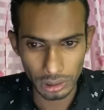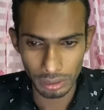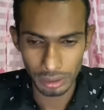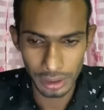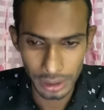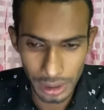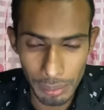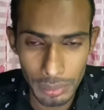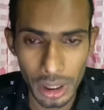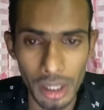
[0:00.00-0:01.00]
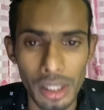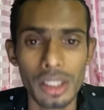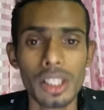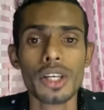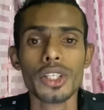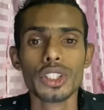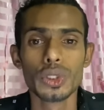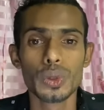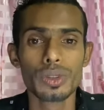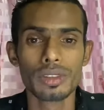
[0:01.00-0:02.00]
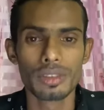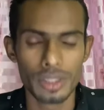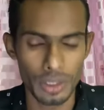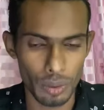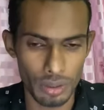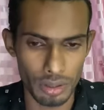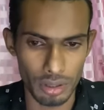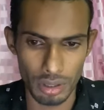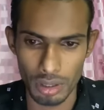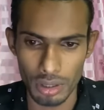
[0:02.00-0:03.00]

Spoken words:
there comes a student resources.